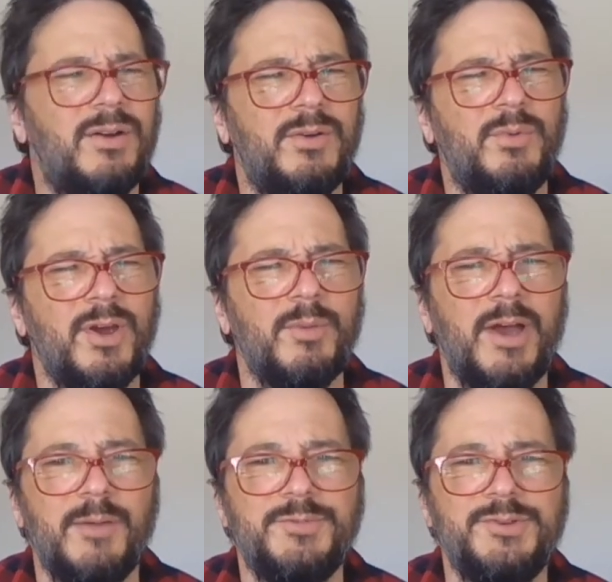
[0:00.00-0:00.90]
Where am
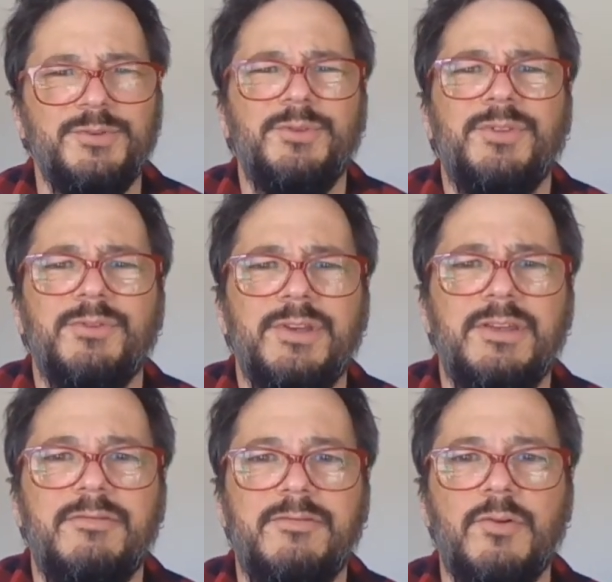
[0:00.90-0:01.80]
I up to?
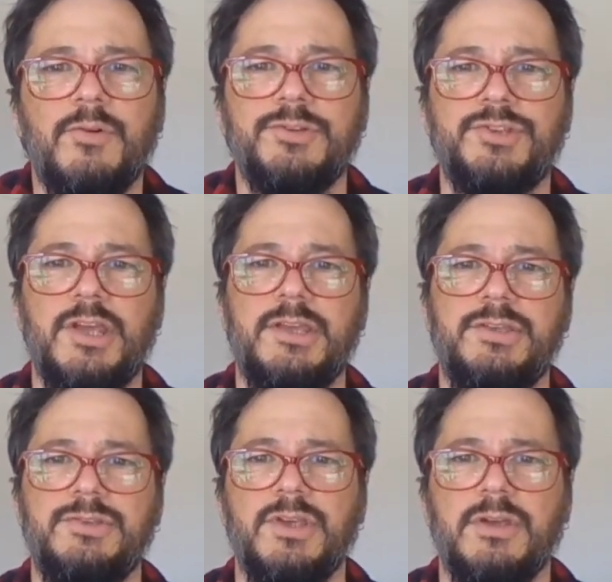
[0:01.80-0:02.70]
Three, four.
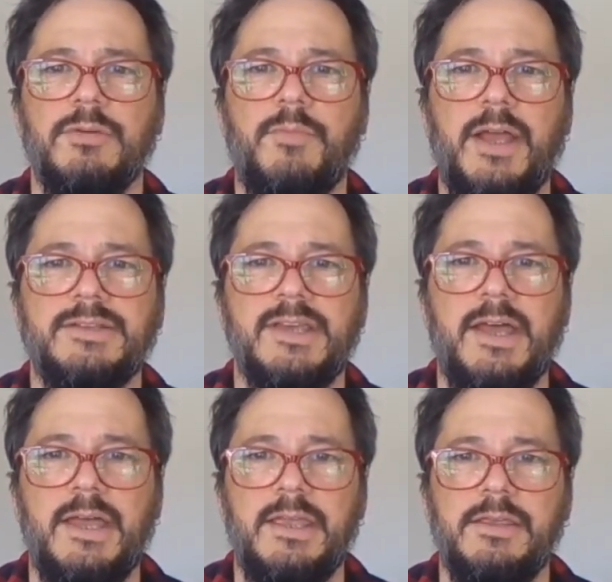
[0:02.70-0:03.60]
Change back to
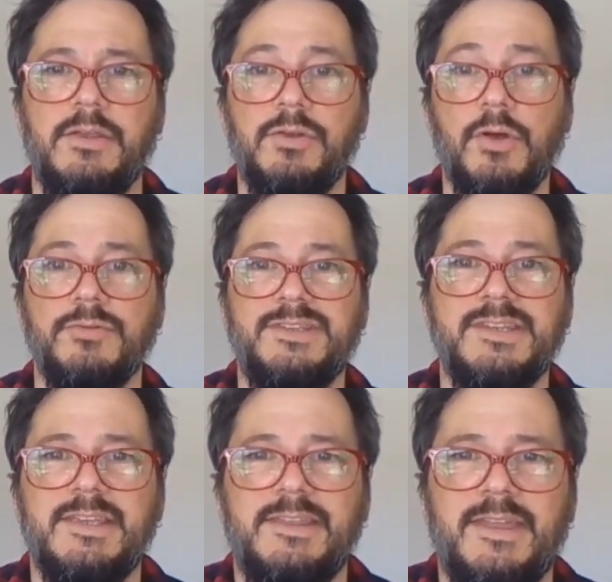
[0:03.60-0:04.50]
A. No,
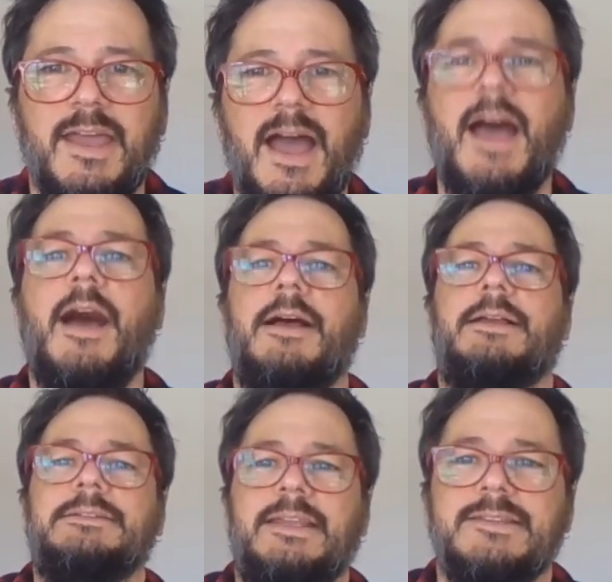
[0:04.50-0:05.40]
D. There. Ah,
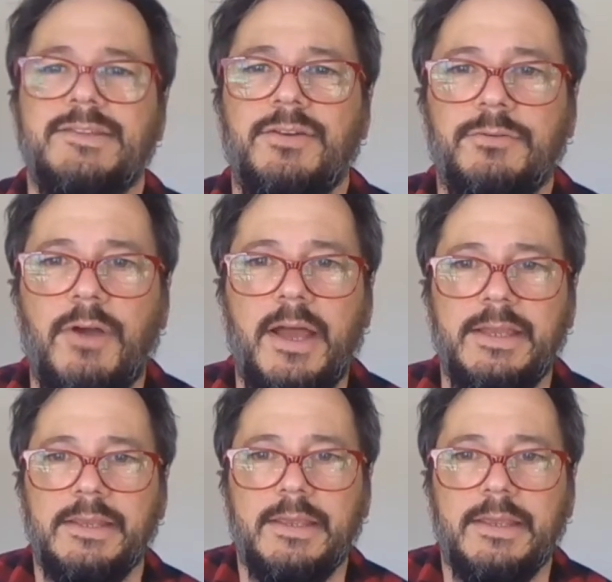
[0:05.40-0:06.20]
and that's not right.